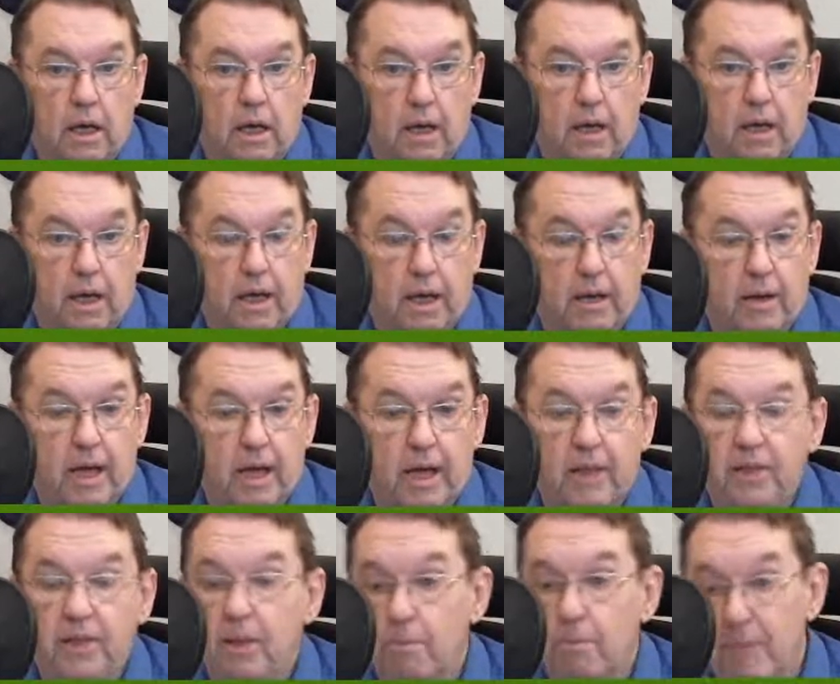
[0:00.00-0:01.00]

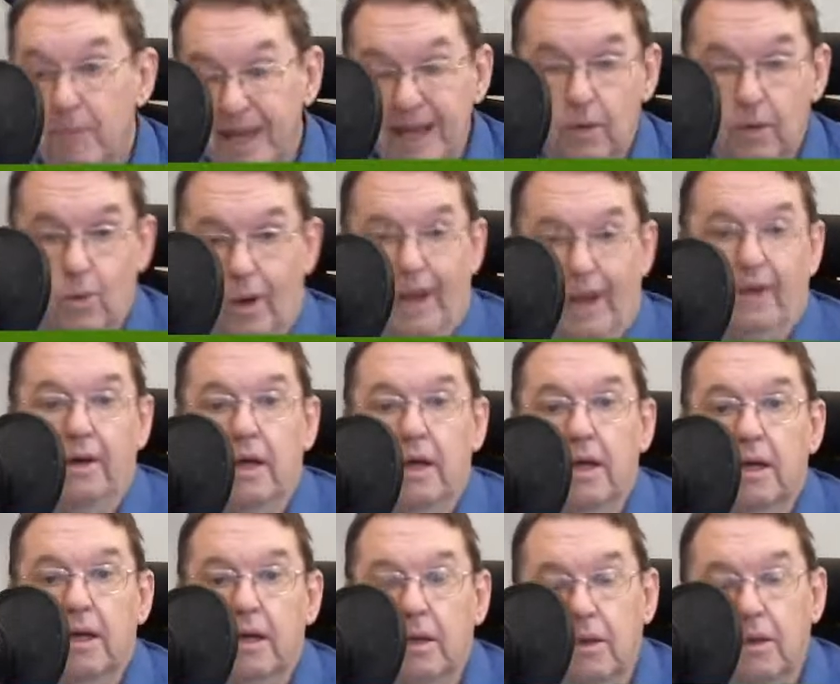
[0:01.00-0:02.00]
The big one
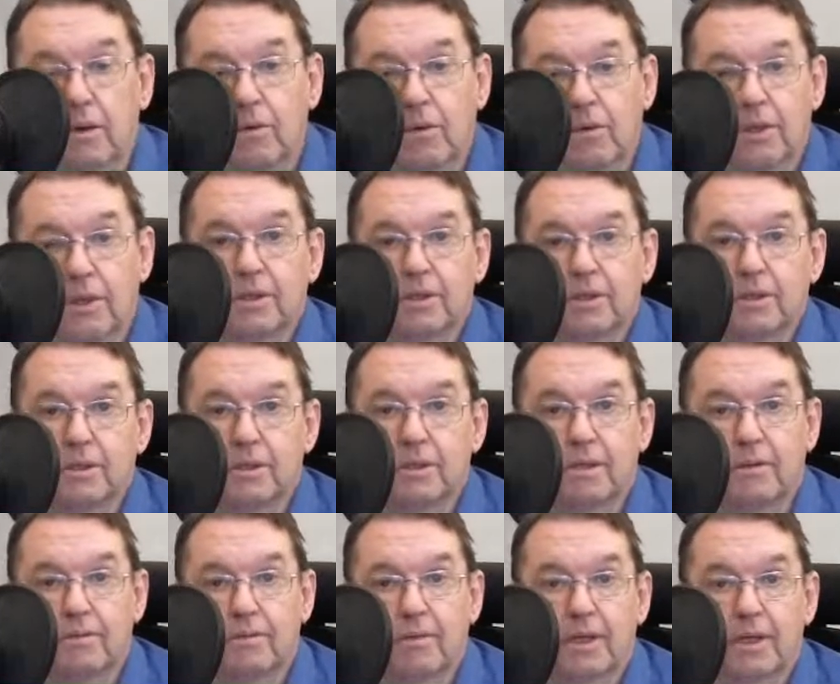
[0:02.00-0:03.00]
was
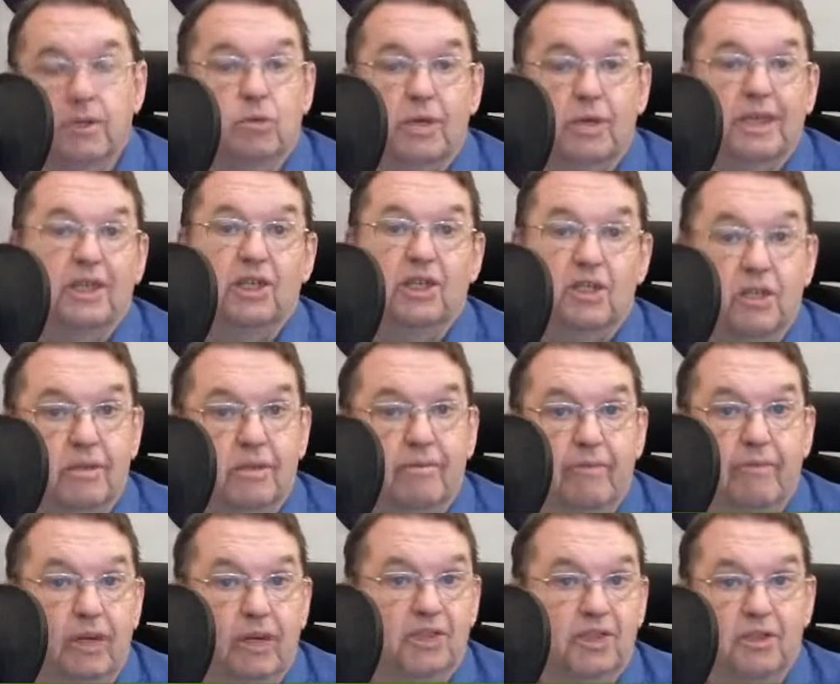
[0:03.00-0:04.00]
a Swedish
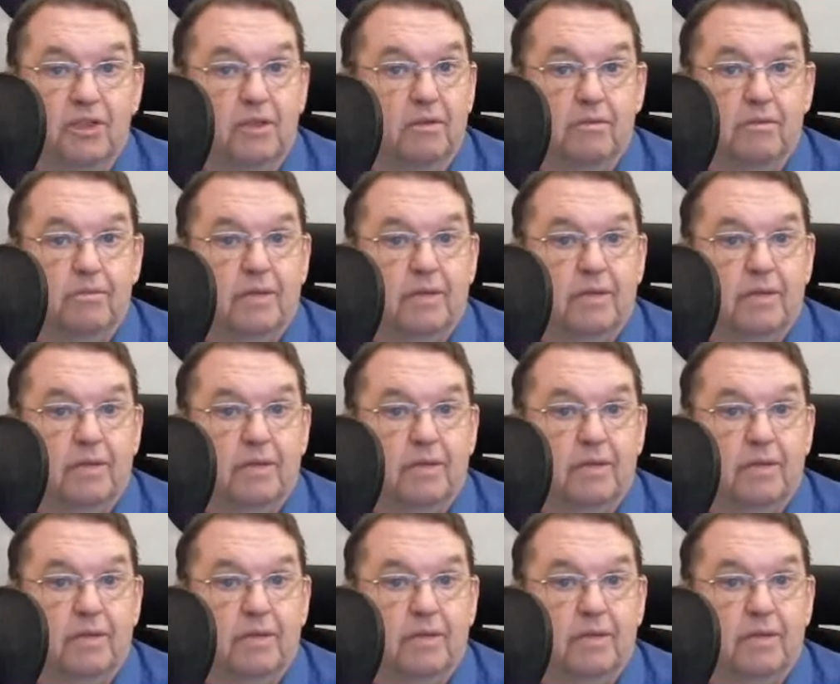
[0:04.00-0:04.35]
version.